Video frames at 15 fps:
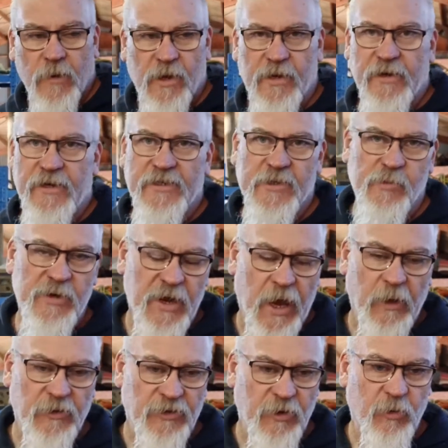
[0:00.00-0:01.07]
It needs to be
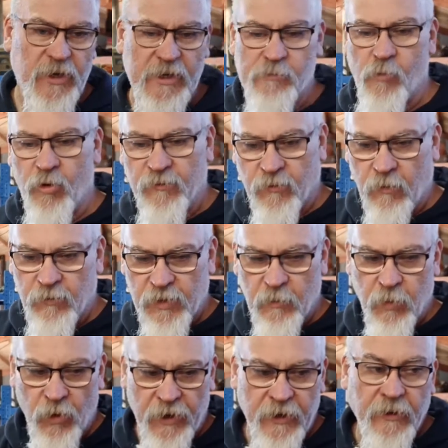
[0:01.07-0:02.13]
done so we can move on with the
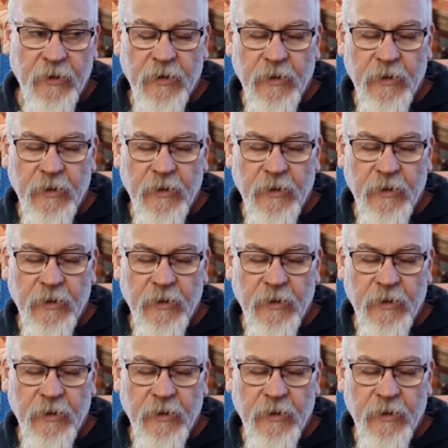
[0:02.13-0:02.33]
body.